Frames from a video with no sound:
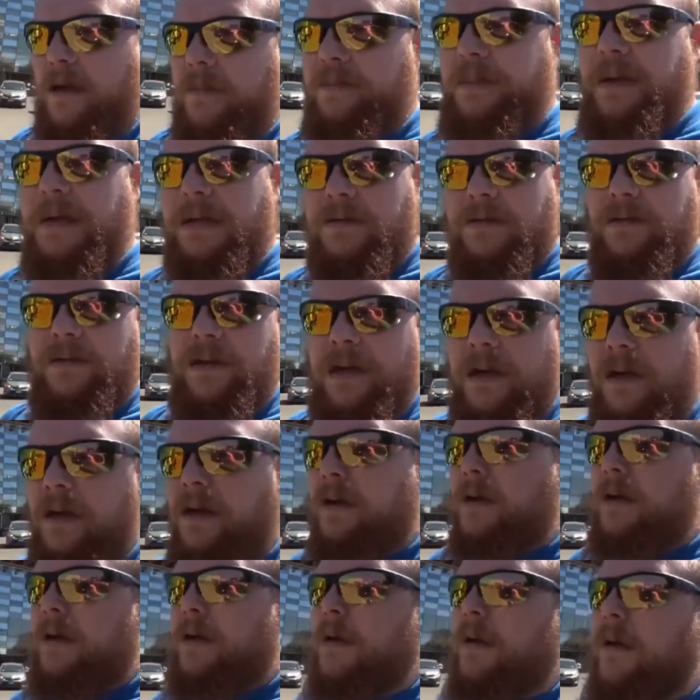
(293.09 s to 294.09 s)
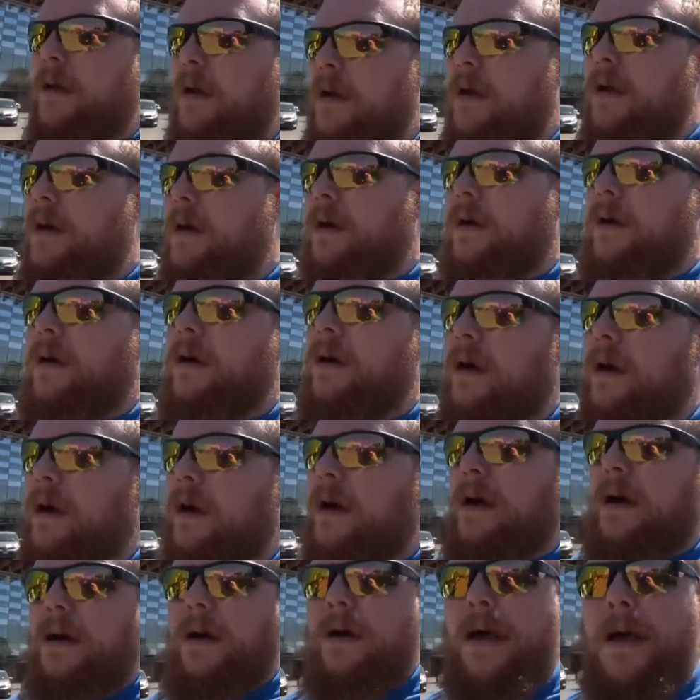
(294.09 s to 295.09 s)
pizzeria,
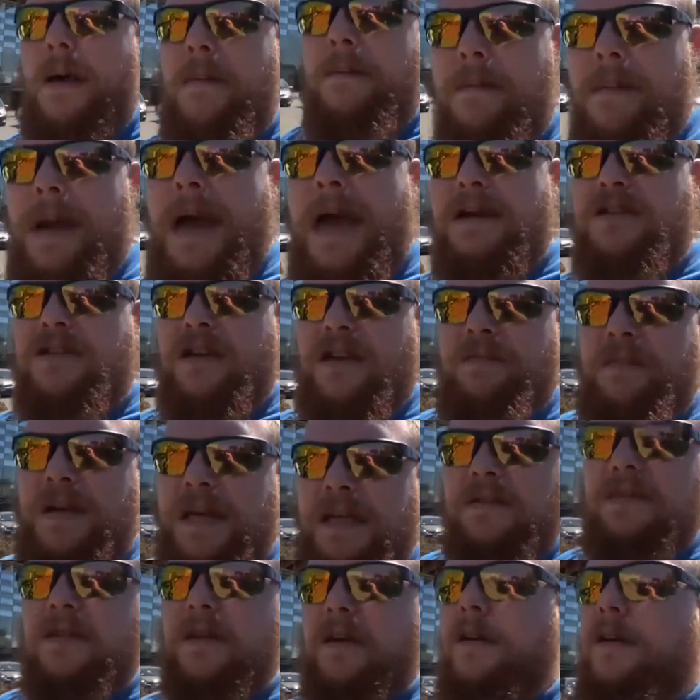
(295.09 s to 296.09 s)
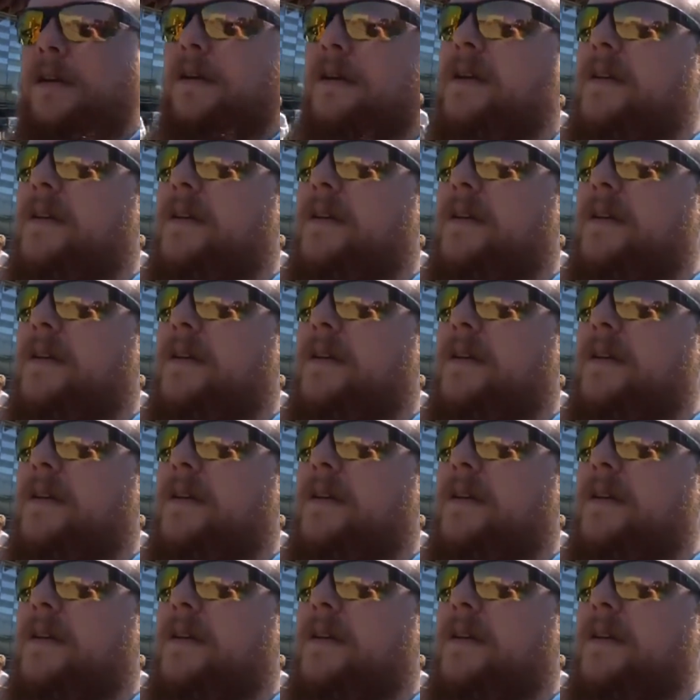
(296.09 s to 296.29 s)
Magic Pizza.